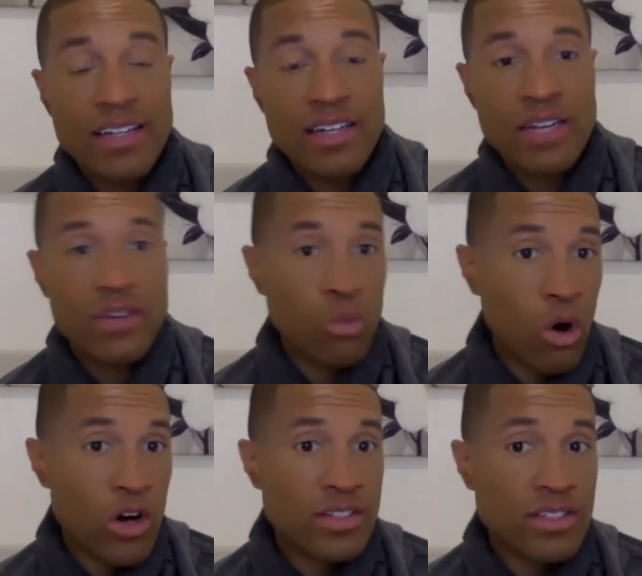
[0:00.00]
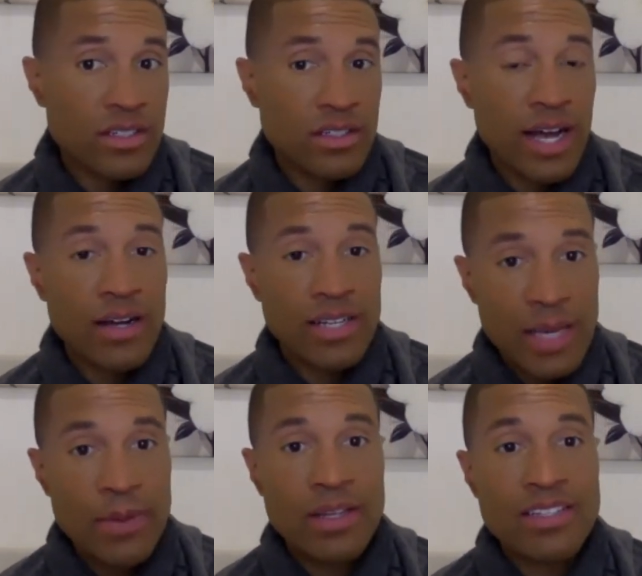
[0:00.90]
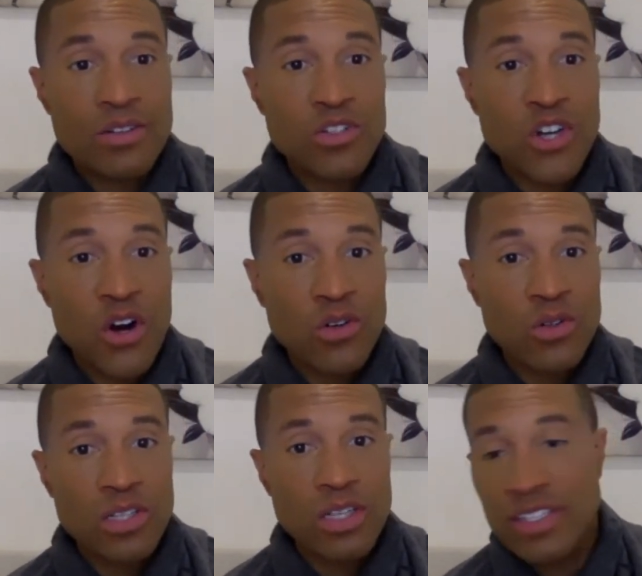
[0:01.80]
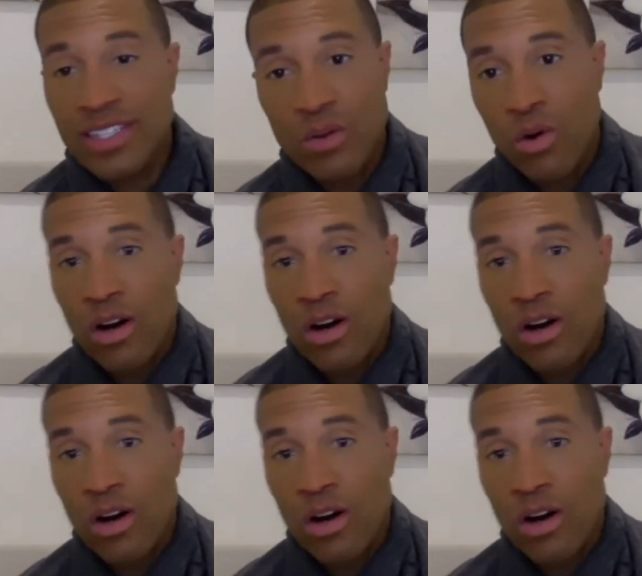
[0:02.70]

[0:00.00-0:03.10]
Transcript: And if it worked, I would keep it in this little journal. If it didn't work, I